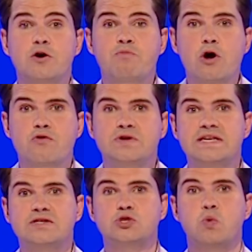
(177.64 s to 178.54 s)
could broker a
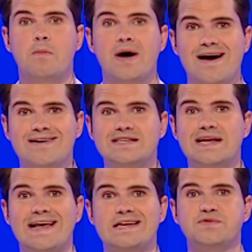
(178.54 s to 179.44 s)
deal to swap my auntie
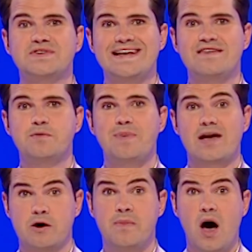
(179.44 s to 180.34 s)
Gladys for David
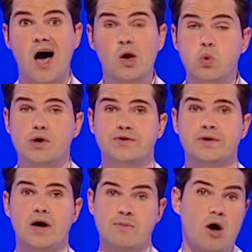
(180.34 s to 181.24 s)
Beckham, I would.
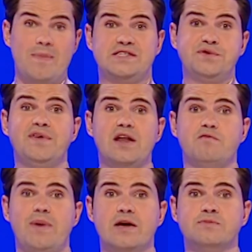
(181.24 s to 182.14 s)
I'm not a massive fan of
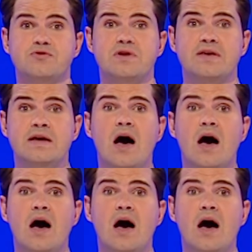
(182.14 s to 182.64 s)
Beckham's or anything.